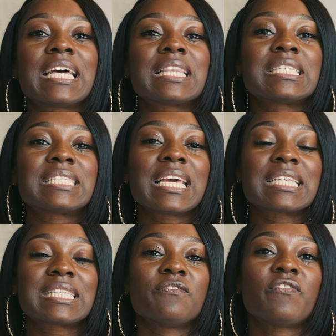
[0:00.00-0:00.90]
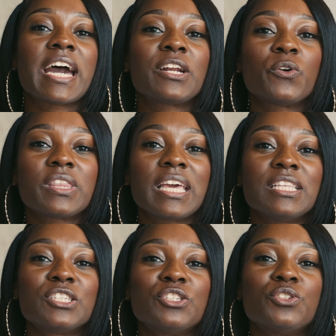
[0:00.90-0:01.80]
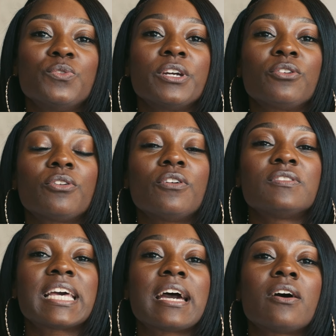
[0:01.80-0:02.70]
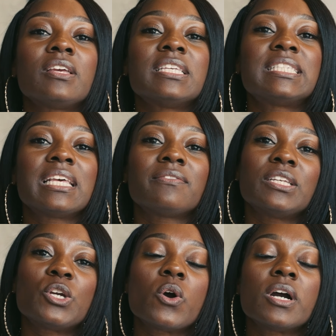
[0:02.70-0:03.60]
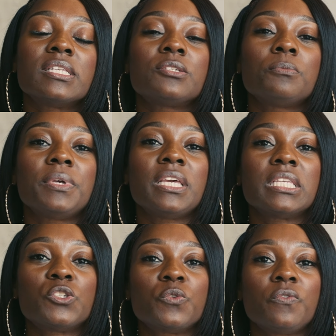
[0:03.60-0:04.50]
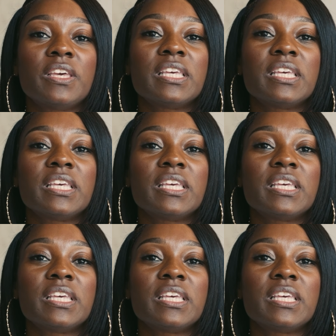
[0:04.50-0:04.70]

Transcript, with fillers: Now, the sixth and final thing to do in Grovetown is definitely going to be to